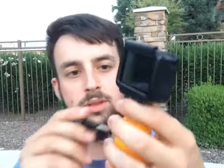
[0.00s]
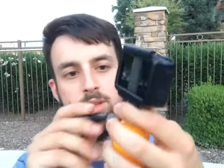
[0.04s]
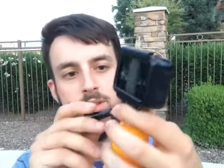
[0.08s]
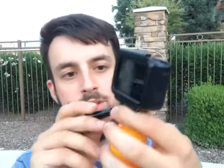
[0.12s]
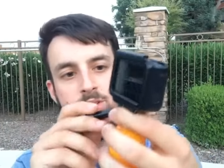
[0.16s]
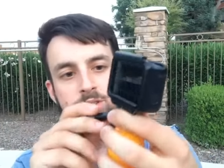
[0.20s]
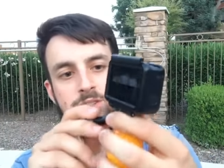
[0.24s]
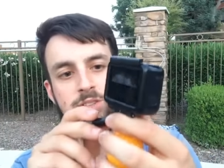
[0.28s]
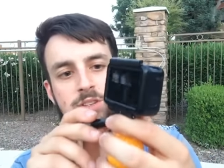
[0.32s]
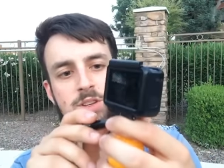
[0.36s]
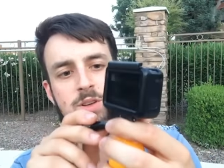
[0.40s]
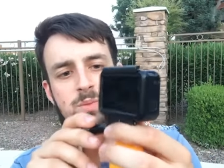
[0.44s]

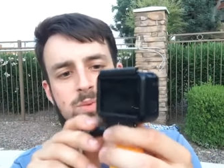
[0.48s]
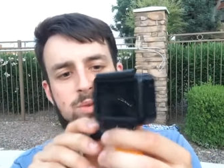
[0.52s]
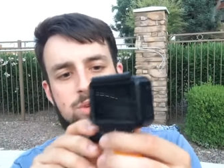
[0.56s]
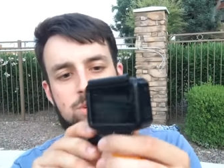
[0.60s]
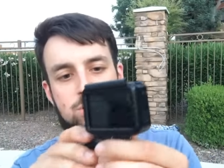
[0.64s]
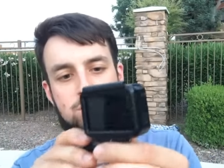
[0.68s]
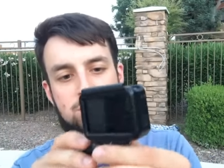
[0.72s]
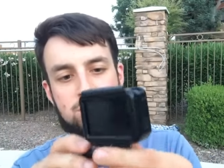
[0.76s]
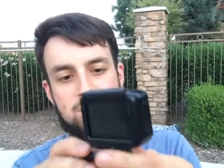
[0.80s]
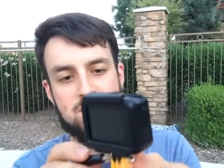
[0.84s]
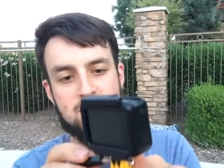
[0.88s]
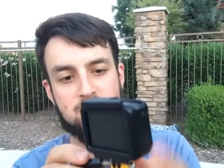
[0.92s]
Super
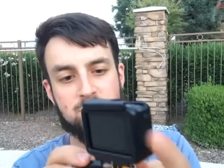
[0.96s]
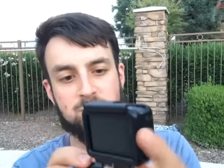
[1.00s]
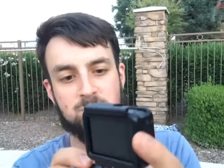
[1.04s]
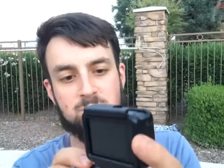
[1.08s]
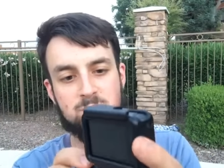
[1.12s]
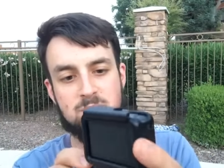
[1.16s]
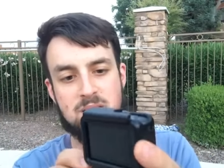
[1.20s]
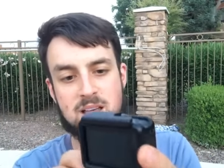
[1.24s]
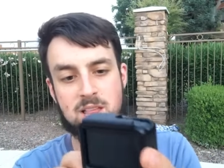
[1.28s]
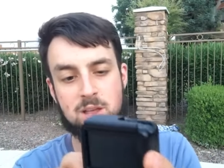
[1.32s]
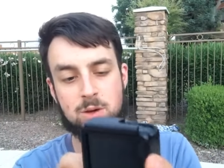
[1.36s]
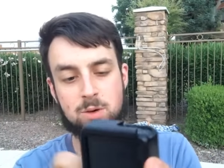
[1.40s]
cheap,
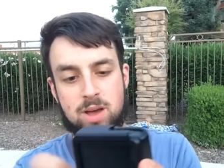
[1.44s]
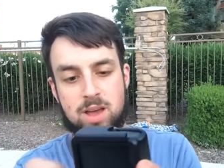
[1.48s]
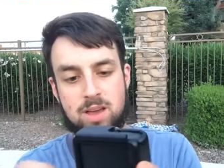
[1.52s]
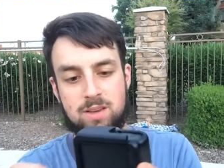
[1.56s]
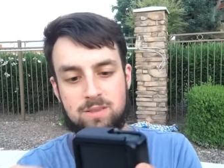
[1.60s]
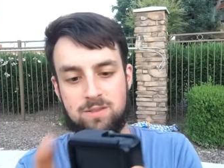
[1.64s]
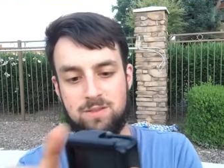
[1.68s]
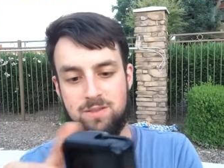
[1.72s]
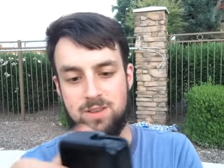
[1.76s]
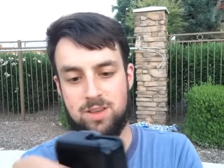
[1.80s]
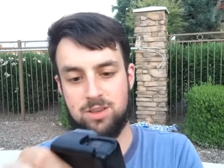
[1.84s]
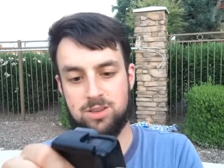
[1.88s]
by the way, it
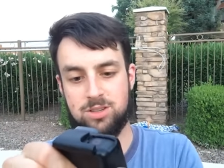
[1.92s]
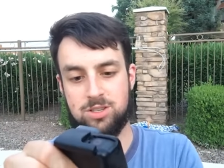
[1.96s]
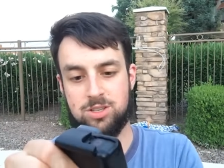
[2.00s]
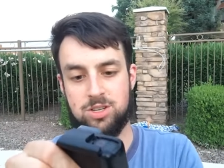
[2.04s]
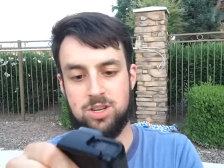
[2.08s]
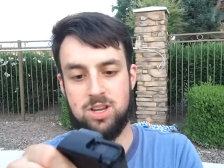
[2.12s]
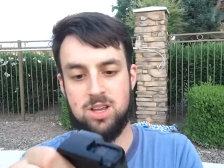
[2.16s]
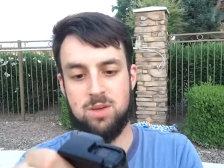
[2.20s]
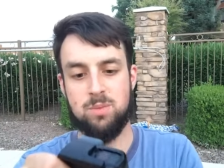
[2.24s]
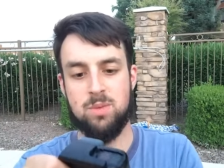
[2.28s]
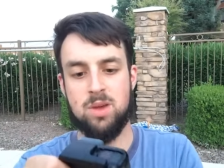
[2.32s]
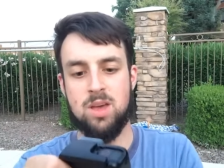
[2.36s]
feels
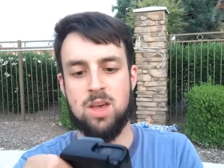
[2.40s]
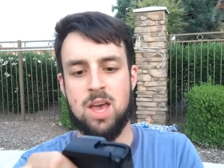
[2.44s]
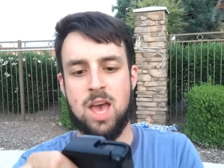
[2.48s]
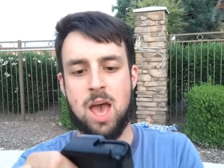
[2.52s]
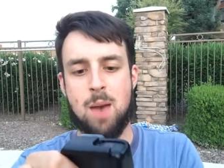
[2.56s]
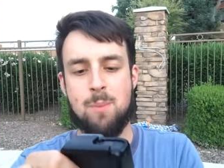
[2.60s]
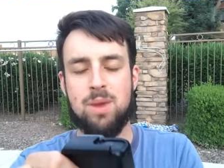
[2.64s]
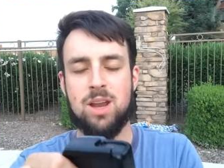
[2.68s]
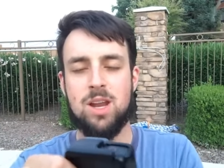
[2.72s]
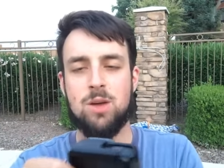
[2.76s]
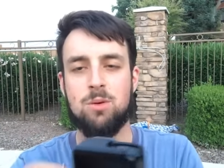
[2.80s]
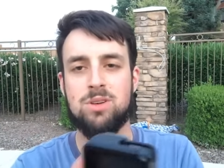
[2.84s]
cheap.
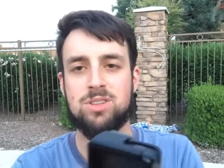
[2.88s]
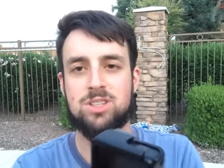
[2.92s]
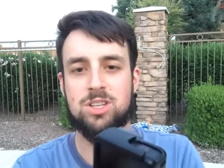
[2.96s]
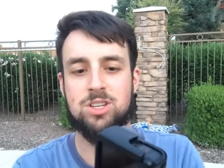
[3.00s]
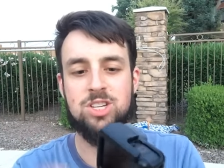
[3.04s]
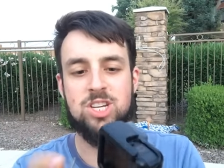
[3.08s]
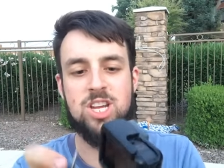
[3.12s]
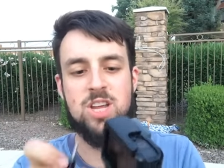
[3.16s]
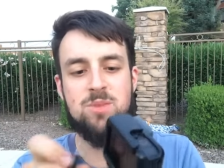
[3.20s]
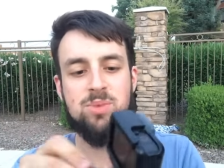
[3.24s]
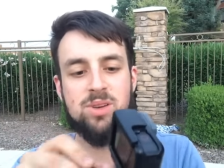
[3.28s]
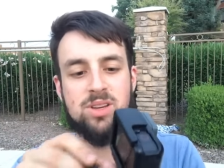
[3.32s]
I mean, it was a
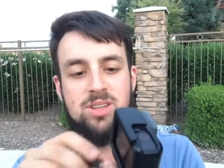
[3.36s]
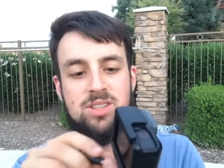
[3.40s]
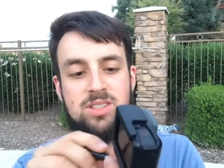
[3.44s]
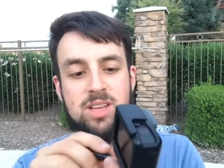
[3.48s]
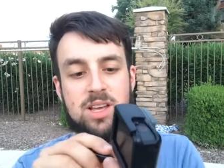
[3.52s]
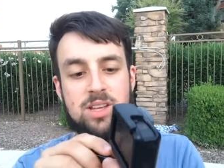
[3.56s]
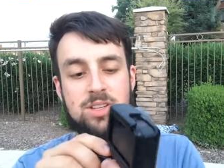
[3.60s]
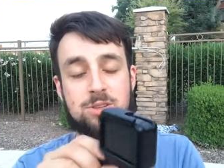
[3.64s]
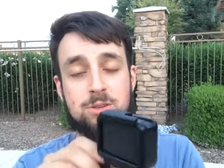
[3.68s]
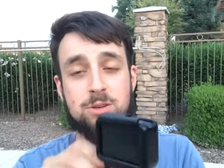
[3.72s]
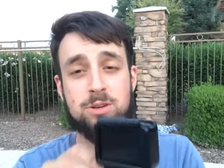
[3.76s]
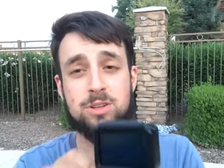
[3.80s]
cheap
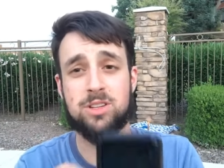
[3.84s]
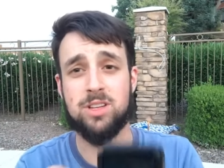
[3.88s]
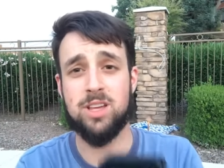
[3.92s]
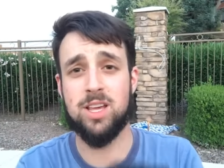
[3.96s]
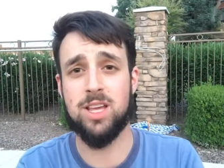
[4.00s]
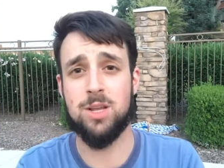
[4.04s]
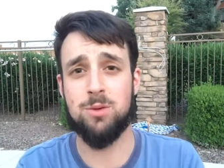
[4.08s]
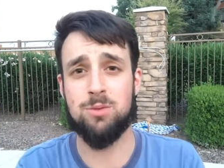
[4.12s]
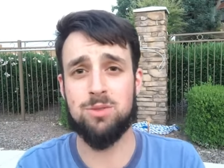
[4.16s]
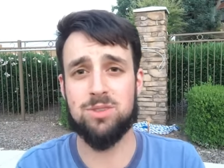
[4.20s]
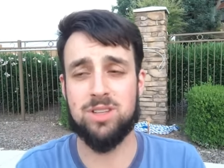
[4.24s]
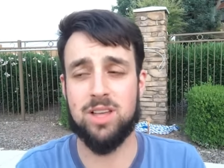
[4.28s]
accessories
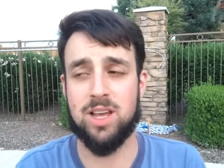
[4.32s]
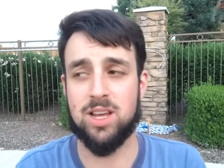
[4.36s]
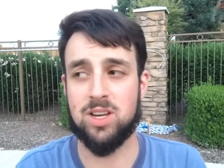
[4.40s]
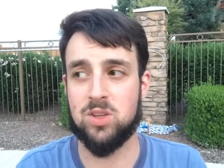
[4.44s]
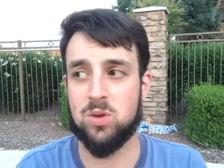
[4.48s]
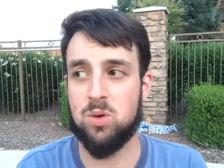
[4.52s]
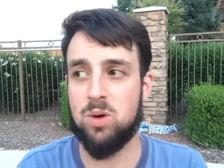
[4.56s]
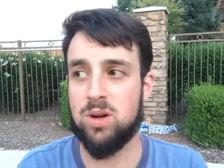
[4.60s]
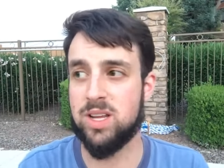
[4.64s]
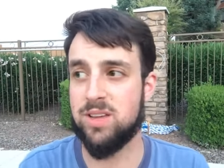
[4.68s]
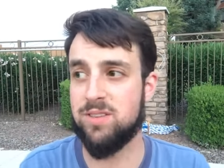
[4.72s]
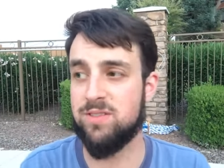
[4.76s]
kit. It was like
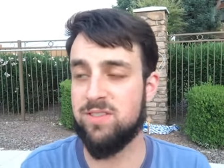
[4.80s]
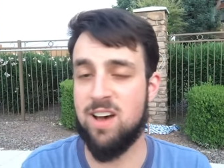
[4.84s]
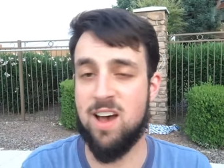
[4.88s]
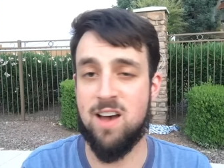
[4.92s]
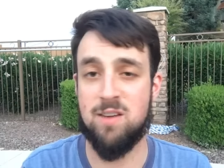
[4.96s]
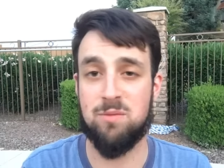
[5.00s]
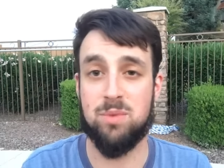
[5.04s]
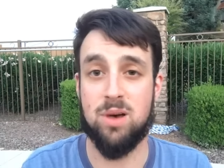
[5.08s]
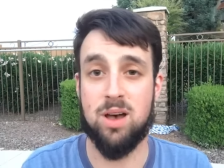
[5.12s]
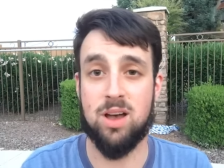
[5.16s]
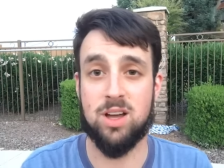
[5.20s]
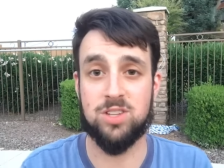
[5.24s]

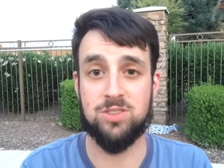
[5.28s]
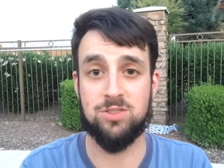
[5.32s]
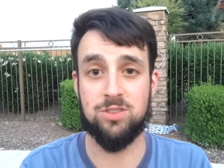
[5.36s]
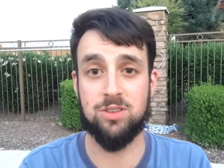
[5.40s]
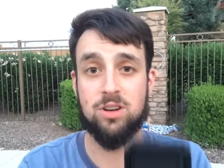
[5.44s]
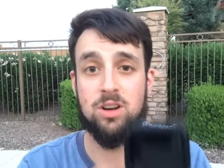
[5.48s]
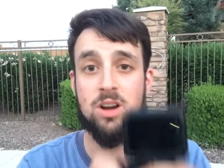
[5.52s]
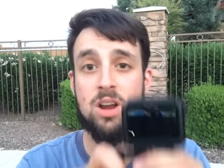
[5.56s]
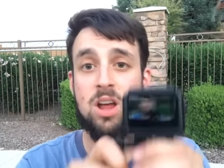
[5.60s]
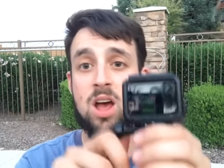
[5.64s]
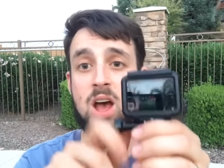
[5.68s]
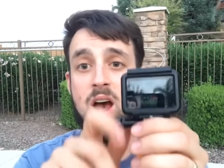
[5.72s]
25 bucks
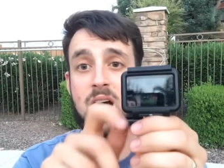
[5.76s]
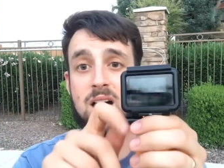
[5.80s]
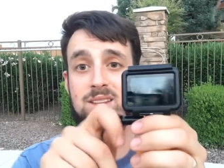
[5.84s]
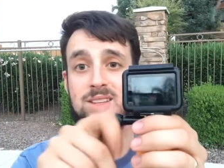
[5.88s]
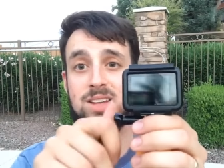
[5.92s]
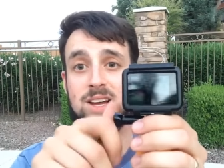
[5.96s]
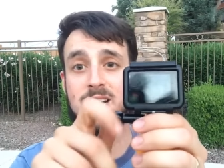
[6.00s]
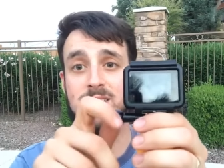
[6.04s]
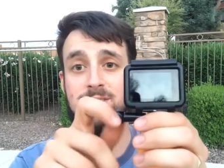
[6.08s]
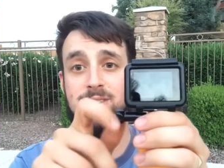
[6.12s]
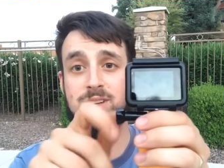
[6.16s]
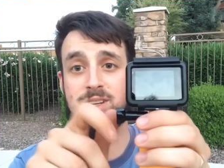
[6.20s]
for a
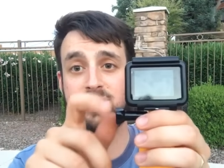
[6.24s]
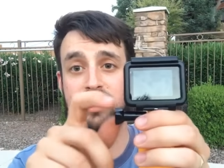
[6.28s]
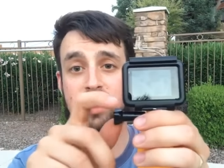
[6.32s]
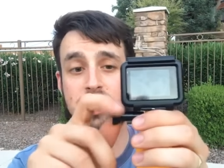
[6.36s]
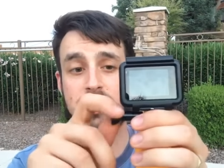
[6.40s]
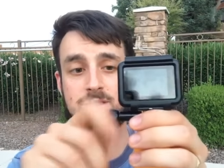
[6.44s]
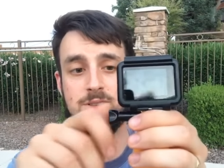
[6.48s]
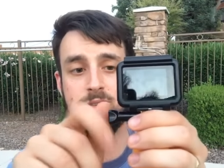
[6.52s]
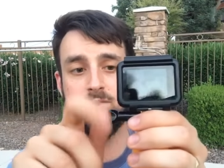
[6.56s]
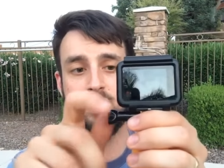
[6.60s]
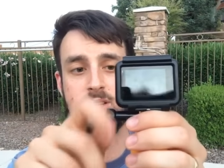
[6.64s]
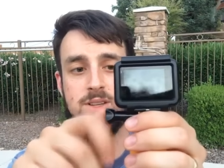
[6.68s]
ton of
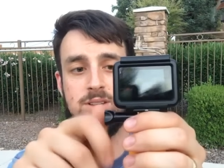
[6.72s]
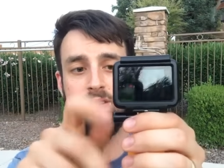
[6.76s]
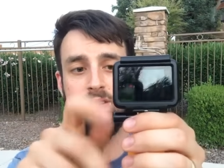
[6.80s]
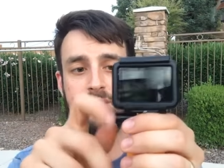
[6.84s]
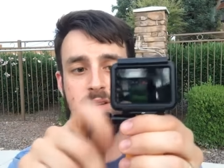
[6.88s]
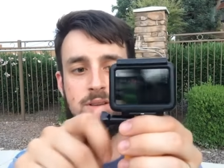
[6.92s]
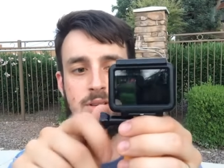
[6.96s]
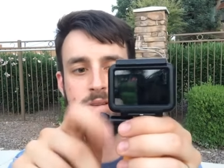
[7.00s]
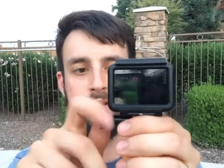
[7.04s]
accessories.